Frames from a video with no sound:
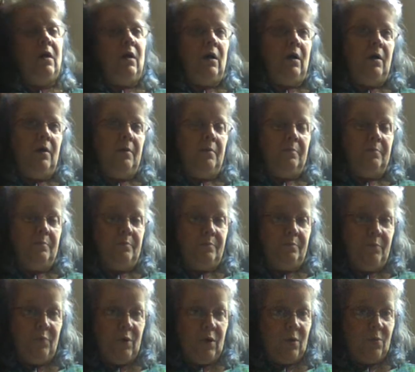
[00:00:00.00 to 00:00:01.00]
Um,
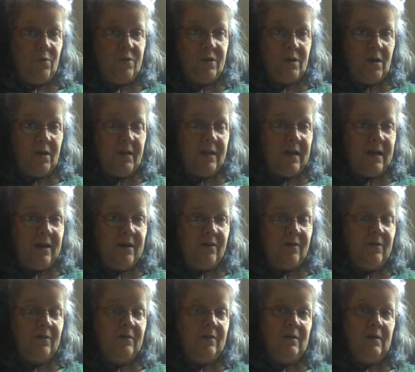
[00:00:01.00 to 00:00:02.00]
Brooke was on
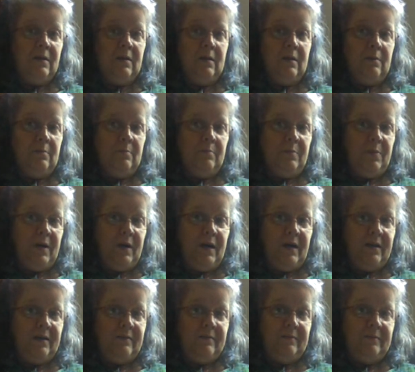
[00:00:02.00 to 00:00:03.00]
there.
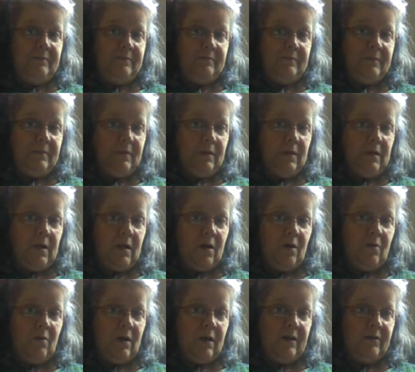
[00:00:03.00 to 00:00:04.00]
But, you
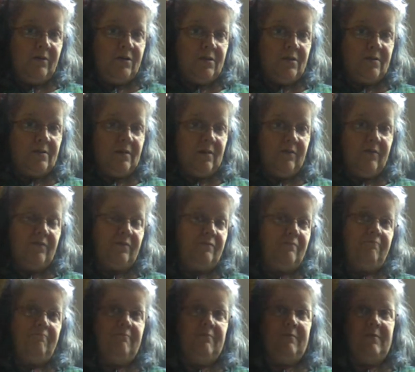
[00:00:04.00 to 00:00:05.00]
know, I just, if,
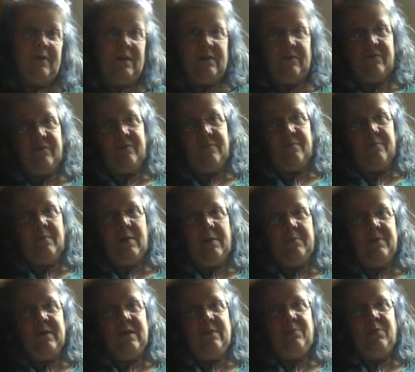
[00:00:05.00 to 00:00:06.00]
if my
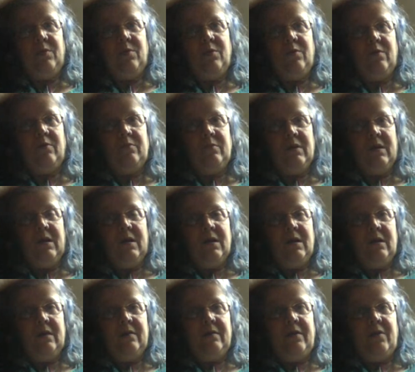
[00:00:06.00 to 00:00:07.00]
people
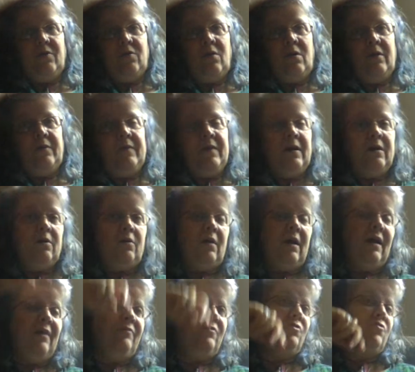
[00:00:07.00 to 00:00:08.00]
that are on there are
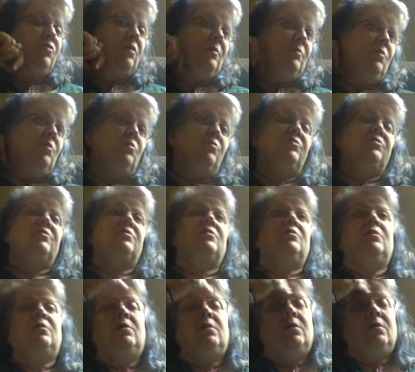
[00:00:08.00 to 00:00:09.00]
having troubles
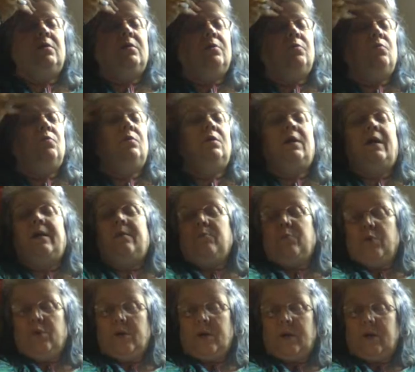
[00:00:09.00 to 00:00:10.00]
like
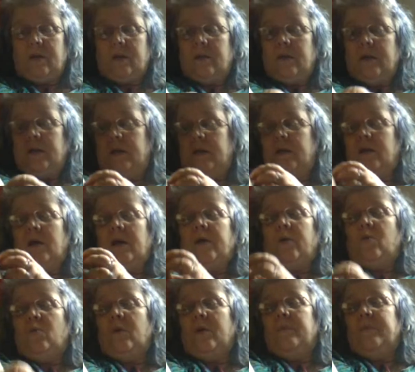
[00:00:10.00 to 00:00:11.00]
Brooke, then I
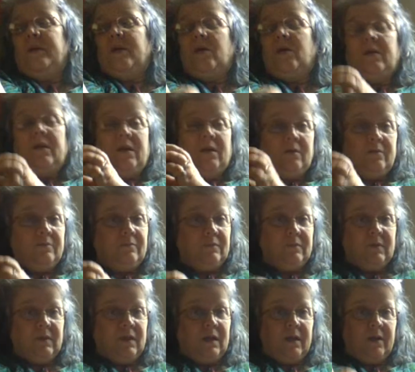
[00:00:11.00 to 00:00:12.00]
don't want to be on there
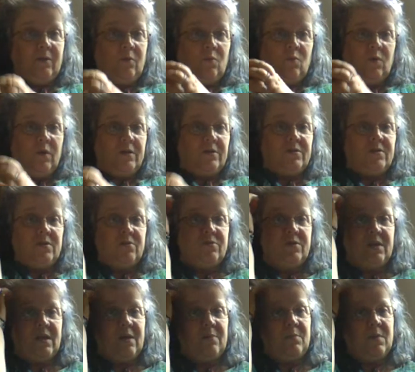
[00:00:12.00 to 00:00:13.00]
and I don't want to
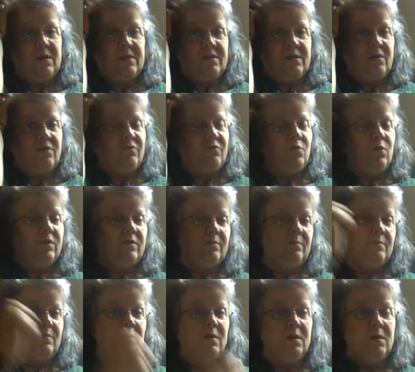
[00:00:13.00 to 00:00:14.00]
associate myself with
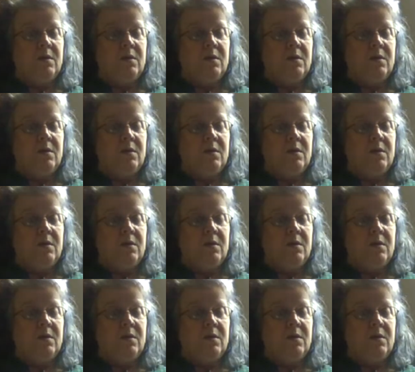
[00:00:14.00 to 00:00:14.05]
them